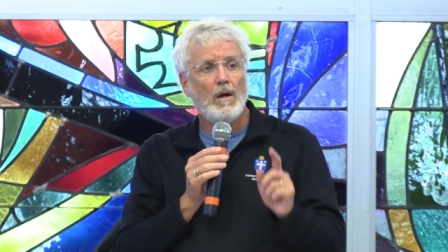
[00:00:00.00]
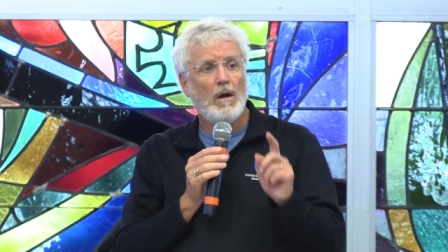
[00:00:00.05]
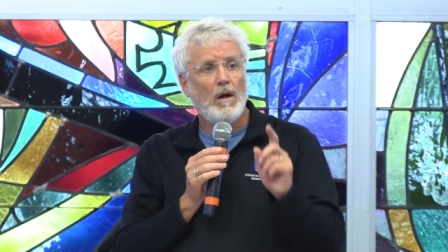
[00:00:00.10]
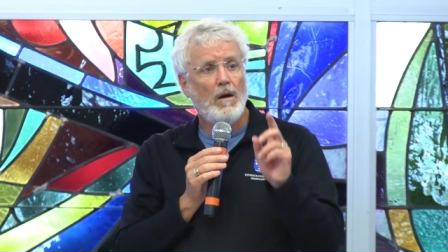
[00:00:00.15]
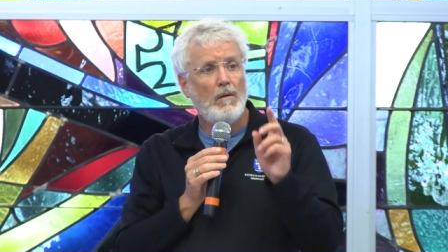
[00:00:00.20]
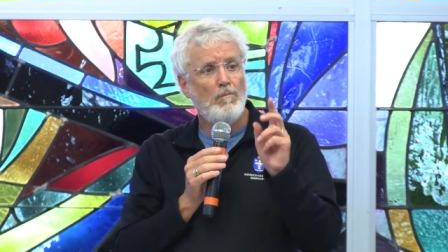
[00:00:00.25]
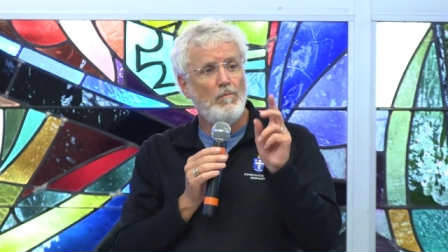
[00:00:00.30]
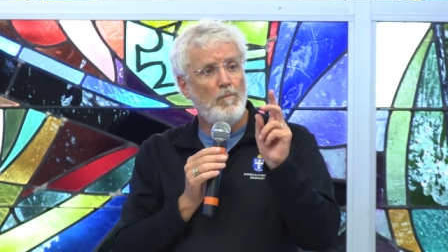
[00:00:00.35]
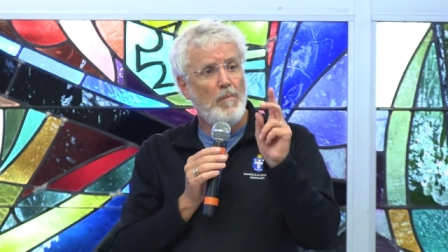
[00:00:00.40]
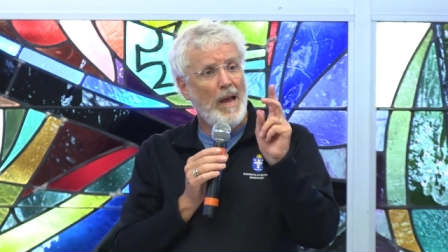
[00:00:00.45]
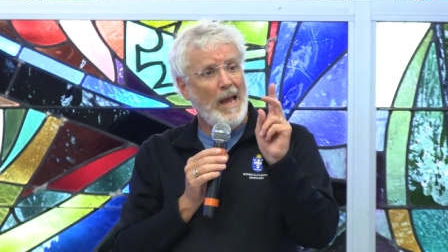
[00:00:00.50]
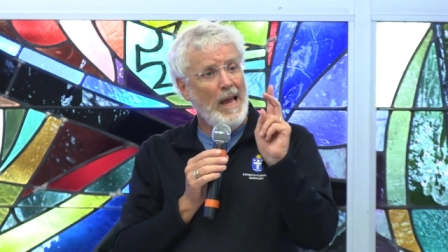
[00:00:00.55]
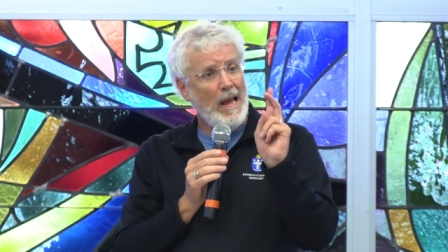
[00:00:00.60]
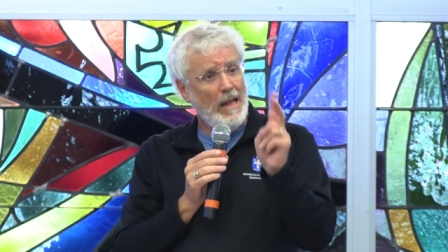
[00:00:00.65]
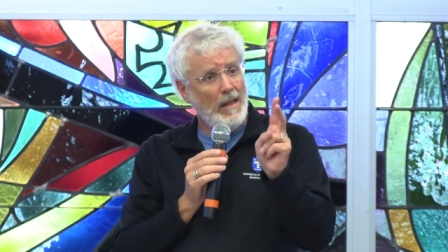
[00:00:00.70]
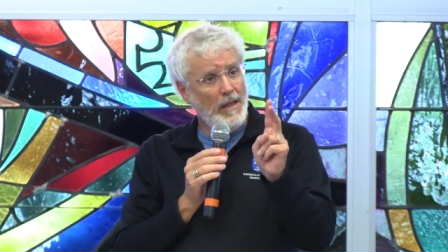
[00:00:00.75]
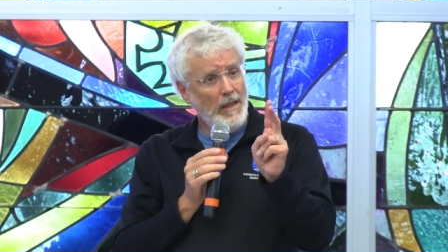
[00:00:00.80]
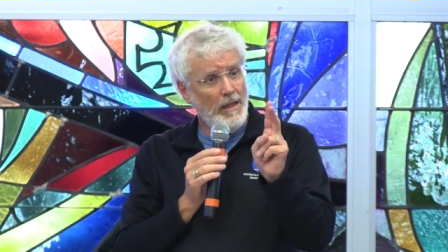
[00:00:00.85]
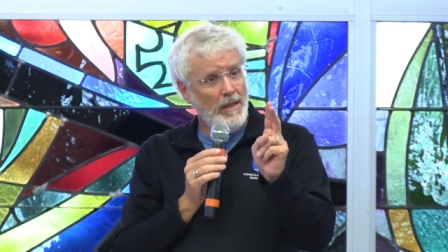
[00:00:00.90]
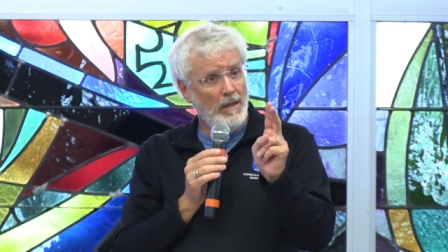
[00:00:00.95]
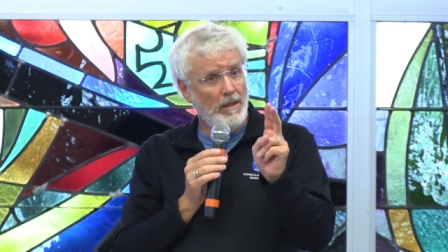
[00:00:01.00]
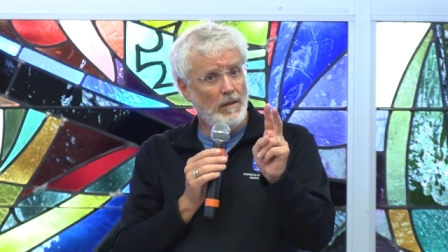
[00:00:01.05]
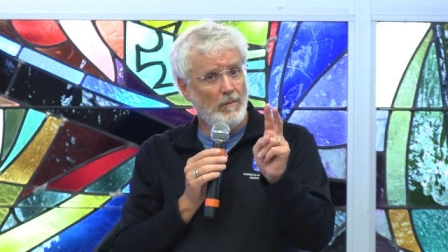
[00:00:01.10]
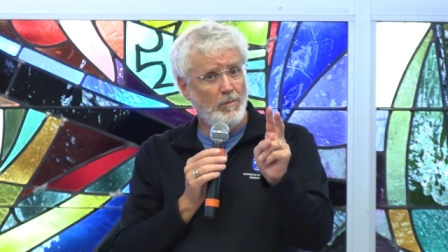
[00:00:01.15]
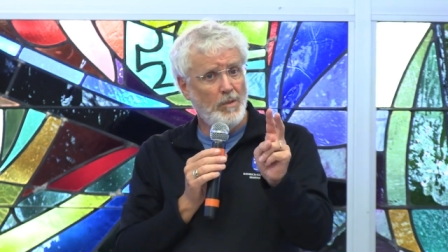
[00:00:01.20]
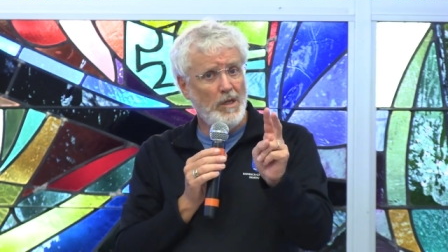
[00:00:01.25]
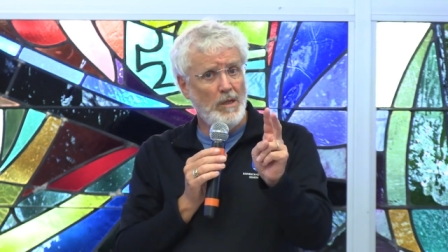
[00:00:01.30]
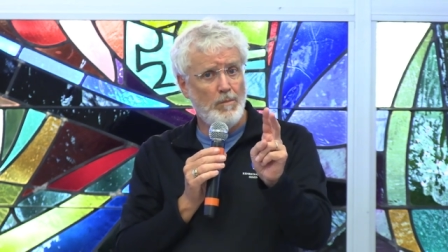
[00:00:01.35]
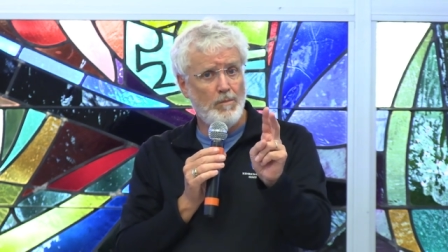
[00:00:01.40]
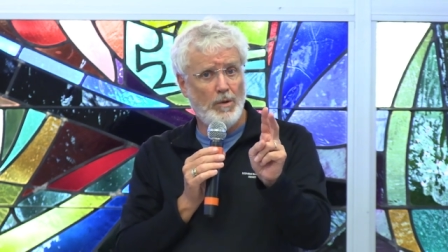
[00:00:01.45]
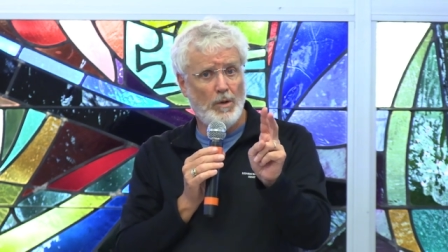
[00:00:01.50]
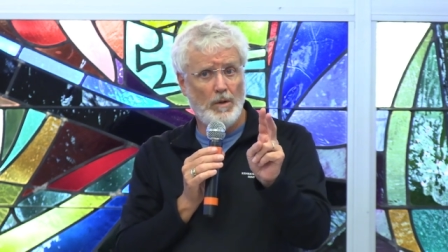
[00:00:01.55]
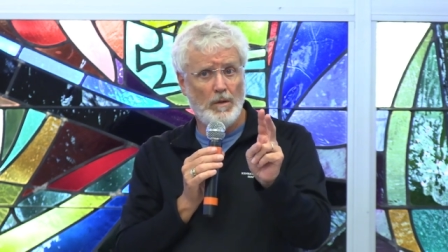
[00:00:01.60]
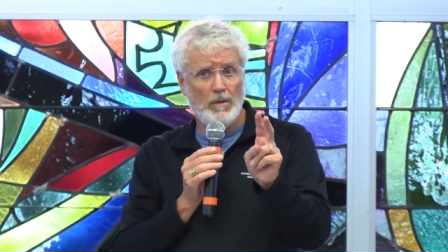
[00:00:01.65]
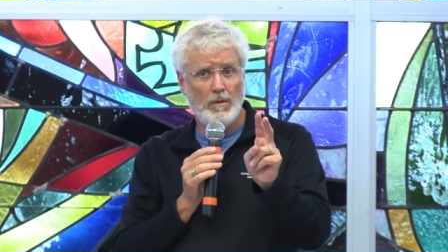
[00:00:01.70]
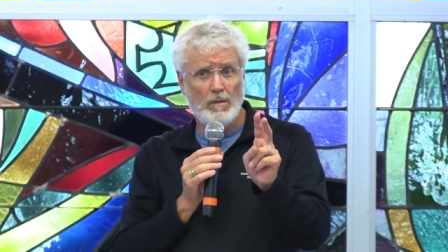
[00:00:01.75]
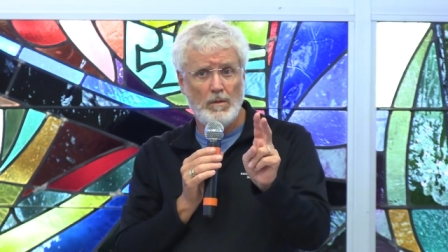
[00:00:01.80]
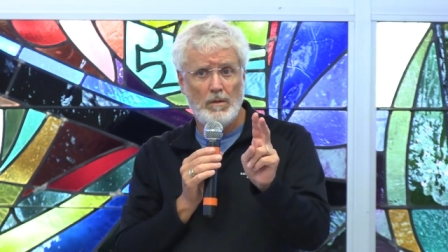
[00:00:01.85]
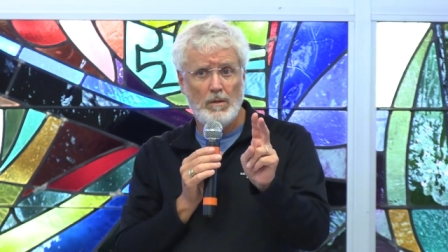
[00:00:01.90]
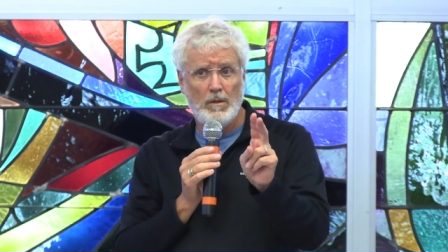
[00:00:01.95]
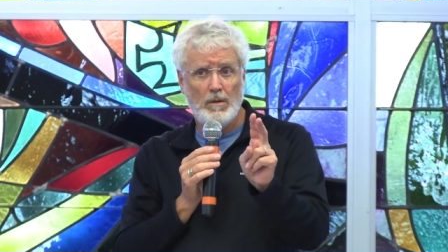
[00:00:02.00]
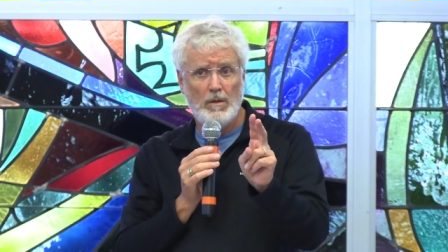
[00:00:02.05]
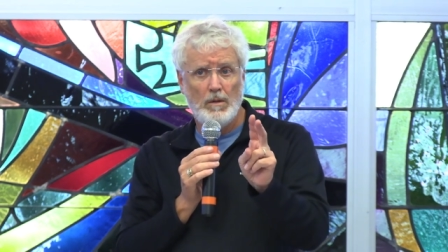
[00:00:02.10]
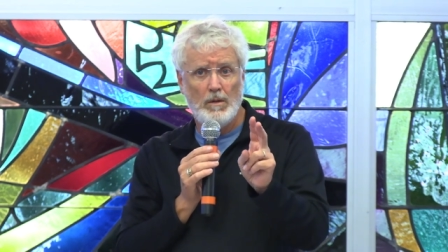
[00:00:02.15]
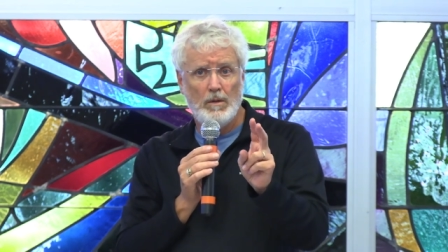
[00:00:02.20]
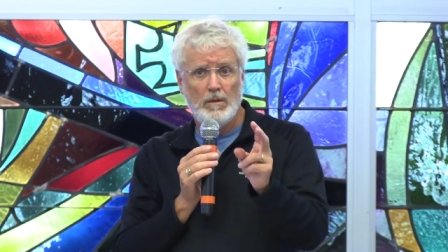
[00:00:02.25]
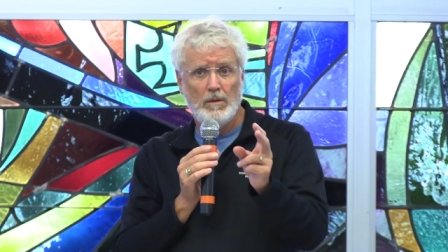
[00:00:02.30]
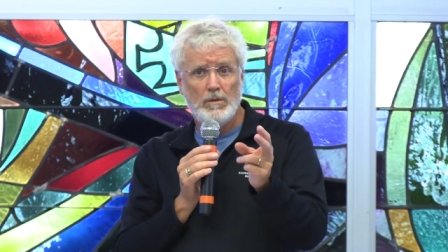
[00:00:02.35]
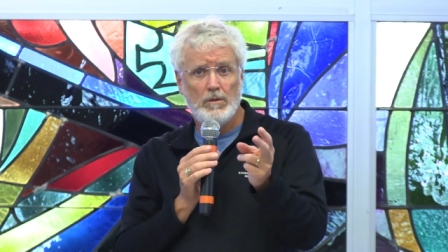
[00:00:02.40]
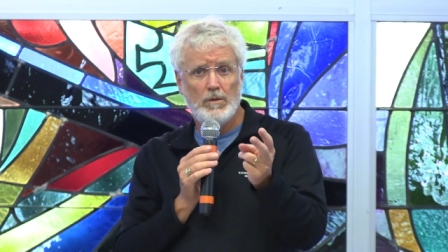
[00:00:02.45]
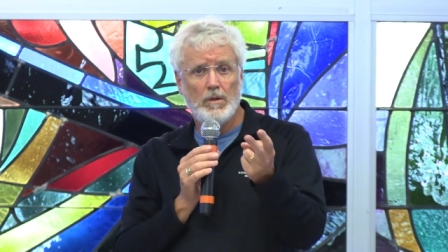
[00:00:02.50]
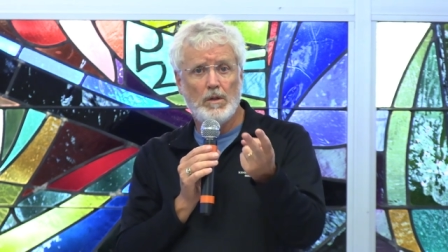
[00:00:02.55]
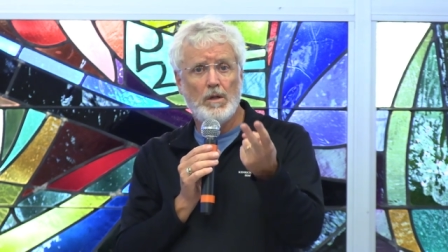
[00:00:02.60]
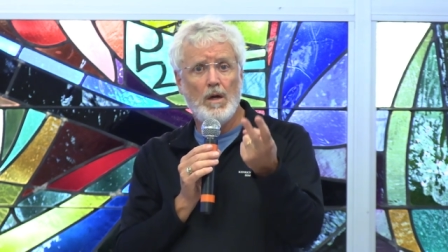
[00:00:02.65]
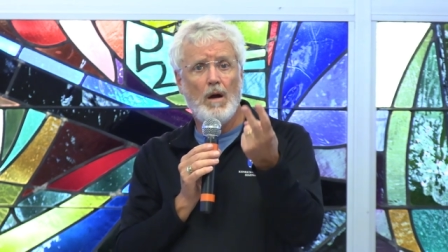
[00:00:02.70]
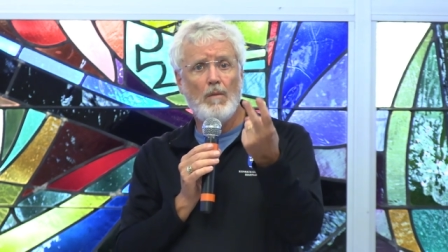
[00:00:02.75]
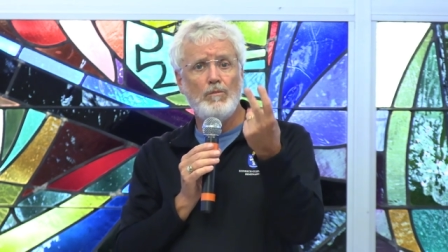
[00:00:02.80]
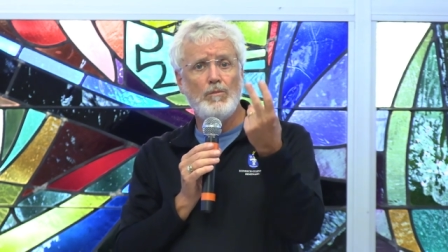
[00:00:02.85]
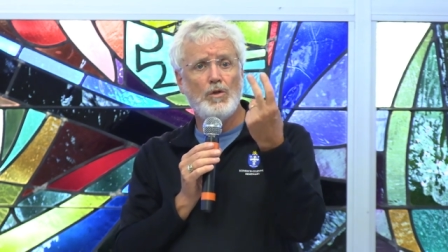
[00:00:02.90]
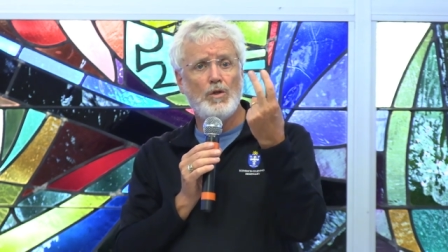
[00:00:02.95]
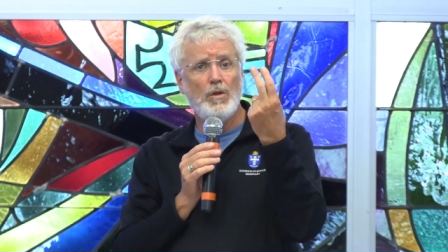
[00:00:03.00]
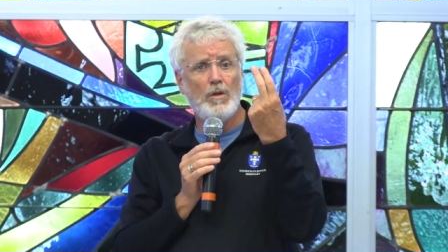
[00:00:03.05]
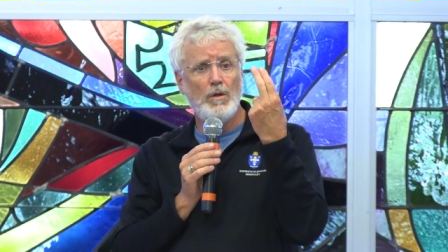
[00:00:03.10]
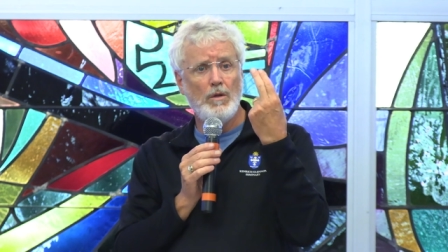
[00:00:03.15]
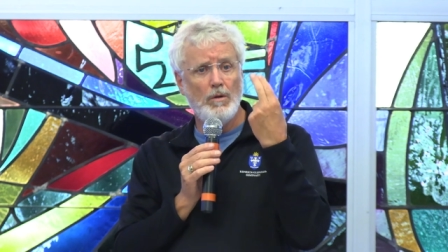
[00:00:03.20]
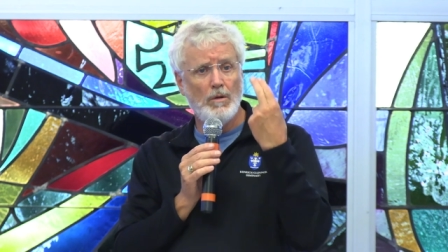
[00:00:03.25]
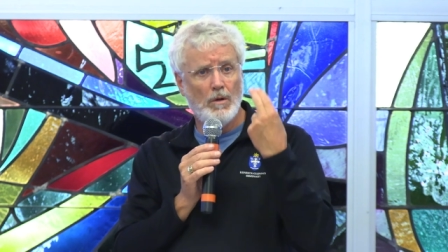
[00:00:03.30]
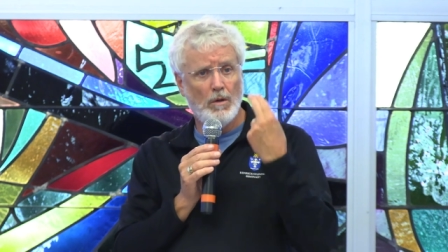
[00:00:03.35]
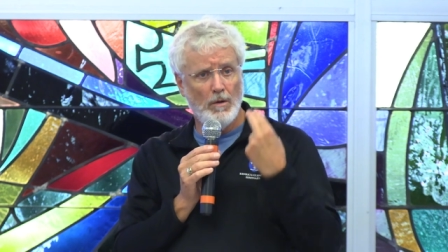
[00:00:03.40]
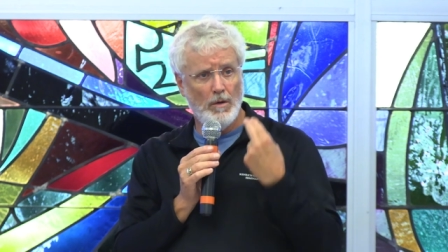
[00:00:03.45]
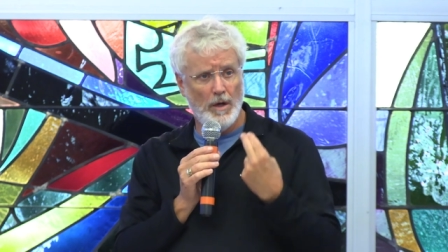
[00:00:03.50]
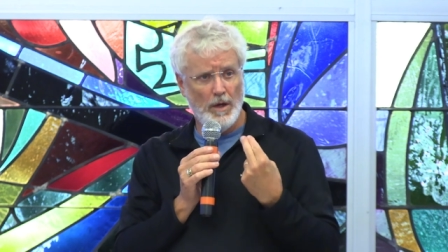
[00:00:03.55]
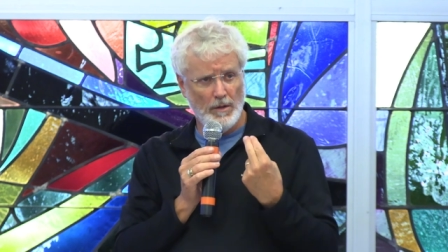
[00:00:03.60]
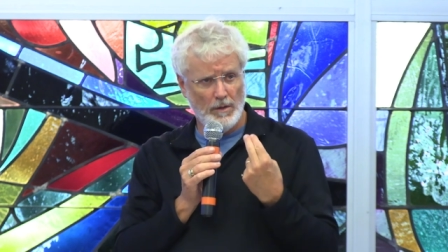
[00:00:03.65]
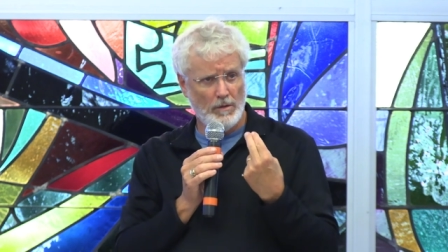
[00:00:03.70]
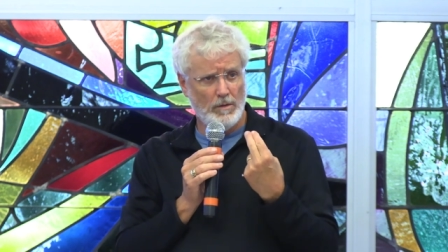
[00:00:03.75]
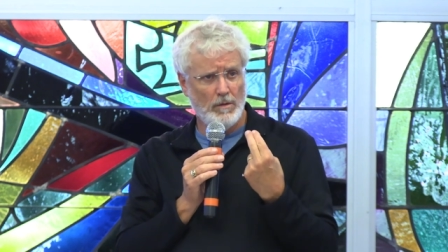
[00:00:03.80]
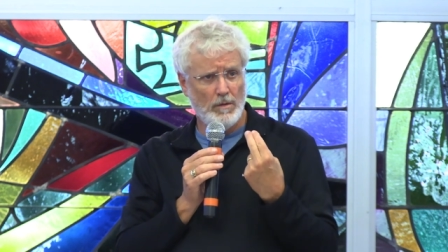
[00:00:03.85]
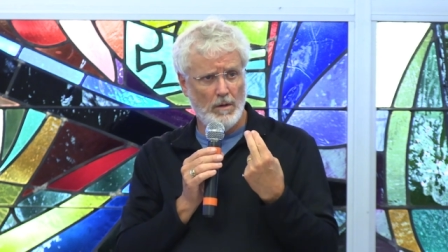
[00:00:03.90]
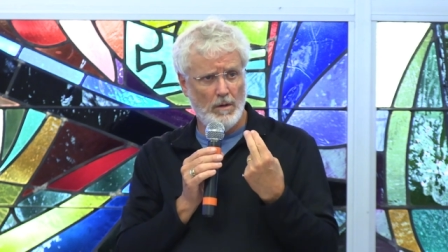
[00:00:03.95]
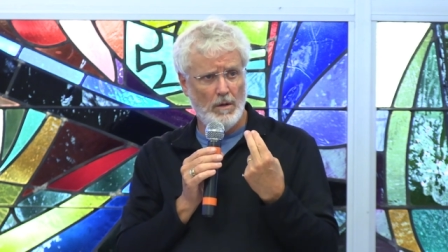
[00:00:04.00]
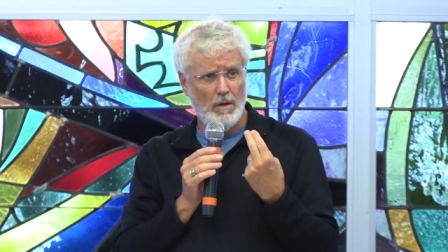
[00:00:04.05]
Compelling people to come to the Eucharist.